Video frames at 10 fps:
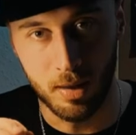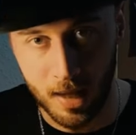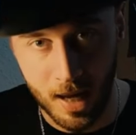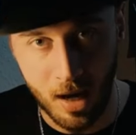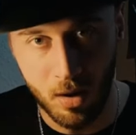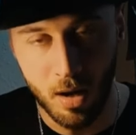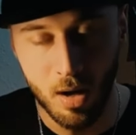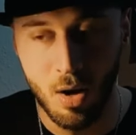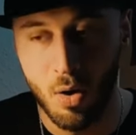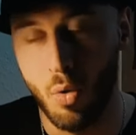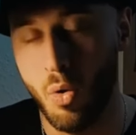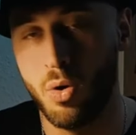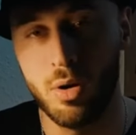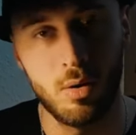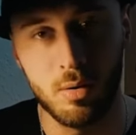there
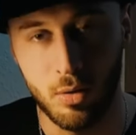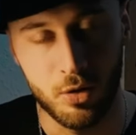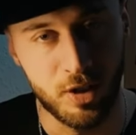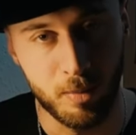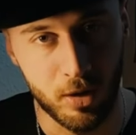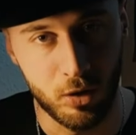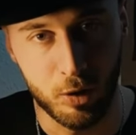or on some other